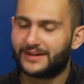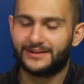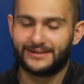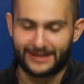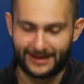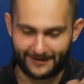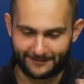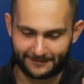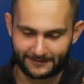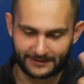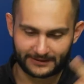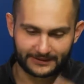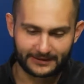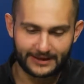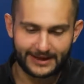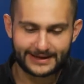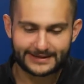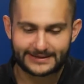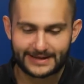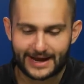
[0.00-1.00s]
Definitely,
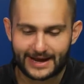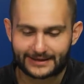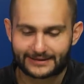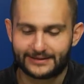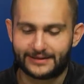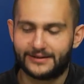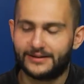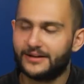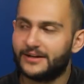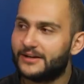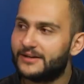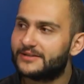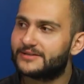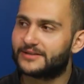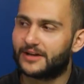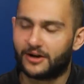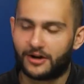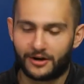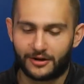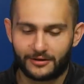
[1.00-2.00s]
exactly.
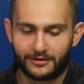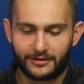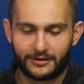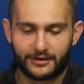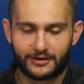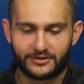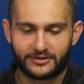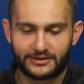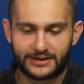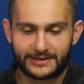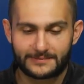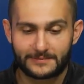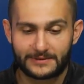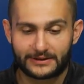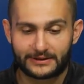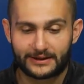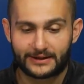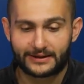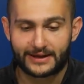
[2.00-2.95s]
So let me click